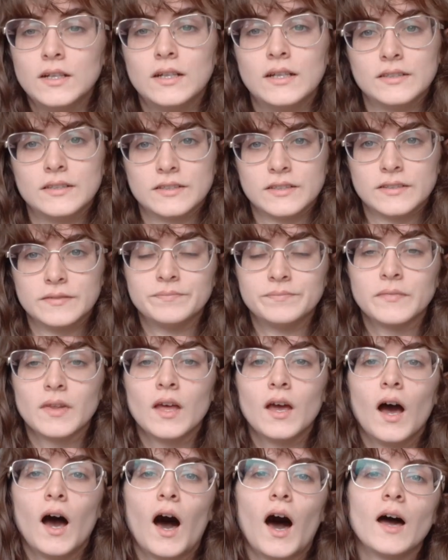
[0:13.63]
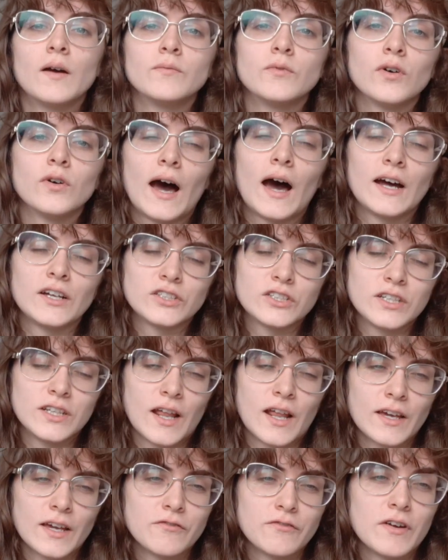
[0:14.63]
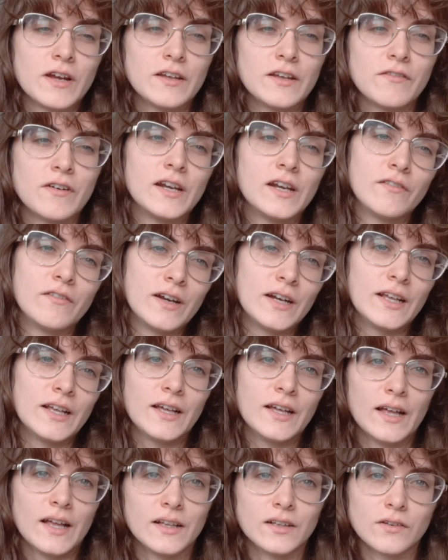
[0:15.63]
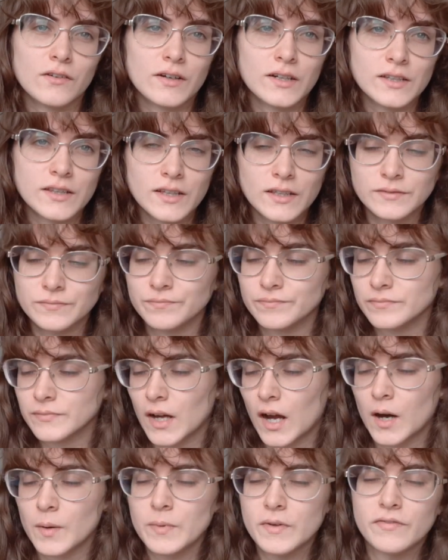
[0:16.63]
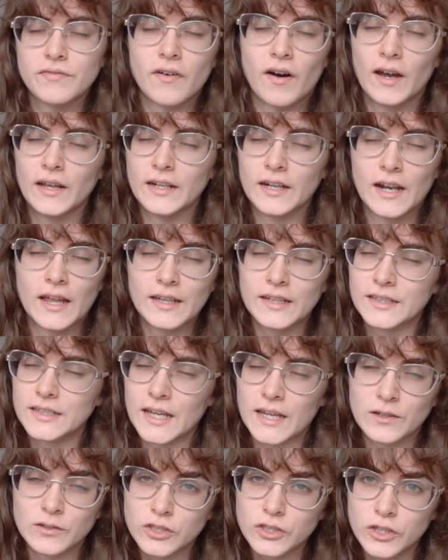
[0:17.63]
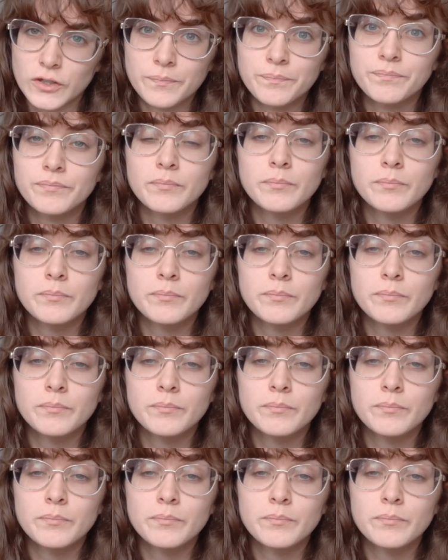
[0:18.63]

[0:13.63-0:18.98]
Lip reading: Listen, I'm not actually like really ill or anything. I'll be fine in like a day or two.